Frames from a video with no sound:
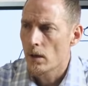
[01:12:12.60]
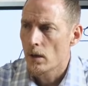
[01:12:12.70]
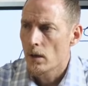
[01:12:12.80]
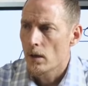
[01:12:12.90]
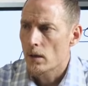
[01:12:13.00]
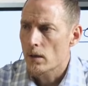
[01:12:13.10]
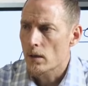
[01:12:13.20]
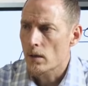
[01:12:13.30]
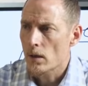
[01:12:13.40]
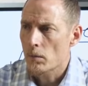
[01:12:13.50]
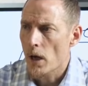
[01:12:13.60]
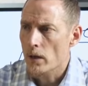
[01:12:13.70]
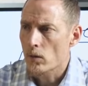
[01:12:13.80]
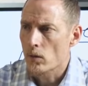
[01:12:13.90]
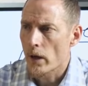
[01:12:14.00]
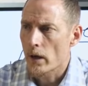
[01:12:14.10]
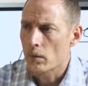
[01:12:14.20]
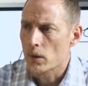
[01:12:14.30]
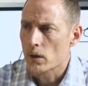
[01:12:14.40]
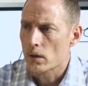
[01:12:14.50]
and 600
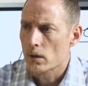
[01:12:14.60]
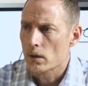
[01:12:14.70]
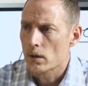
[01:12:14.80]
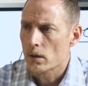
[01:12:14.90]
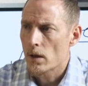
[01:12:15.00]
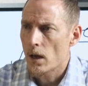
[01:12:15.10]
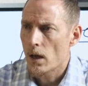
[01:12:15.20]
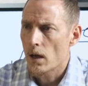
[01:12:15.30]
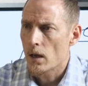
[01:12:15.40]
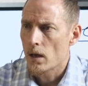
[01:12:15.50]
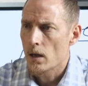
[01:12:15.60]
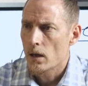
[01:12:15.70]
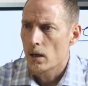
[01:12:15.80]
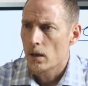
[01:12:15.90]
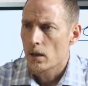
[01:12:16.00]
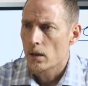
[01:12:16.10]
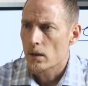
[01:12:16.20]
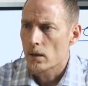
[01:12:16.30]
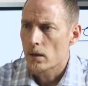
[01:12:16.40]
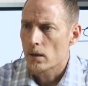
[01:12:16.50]
micrograms a day is
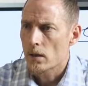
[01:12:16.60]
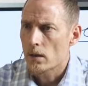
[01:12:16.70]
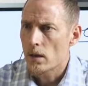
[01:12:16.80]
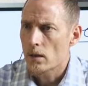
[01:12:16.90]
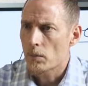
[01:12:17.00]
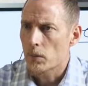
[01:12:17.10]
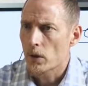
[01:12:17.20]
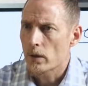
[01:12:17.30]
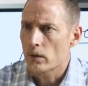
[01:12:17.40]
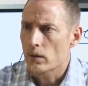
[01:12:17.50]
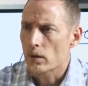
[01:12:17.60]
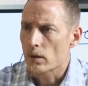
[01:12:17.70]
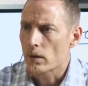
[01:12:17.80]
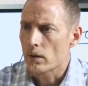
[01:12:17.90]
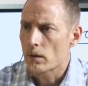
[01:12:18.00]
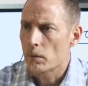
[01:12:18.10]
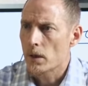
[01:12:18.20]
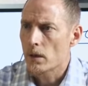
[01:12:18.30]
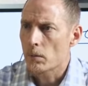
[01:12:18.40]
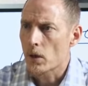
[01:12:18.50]
a, is a decent place to, to
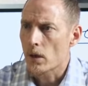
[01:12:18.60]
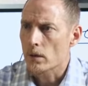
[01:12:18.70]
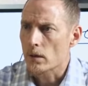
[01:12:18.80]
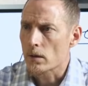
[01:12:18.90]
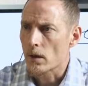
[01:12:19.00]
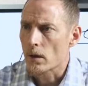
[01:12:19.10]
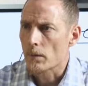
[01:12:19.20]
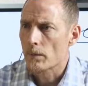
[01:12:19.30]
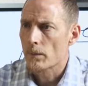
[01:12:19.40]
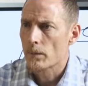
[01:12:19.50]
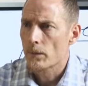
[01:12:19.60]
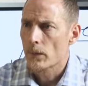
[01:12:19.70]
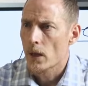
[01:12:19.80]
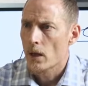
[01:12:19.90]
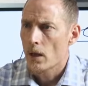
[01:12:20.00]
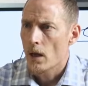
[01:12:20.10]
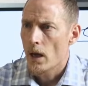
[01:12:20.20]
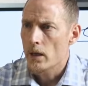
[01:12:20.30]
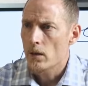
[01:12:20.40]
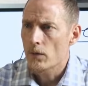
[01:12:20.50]
begin the process there. How do
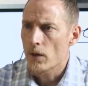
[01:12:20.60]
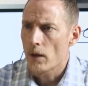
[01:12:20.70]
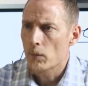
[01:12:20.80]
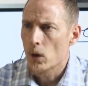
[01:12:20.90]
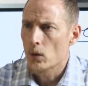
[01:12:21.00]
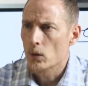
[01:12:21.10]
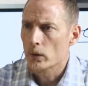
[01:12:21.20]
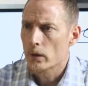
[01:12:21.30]
you know if you have mold?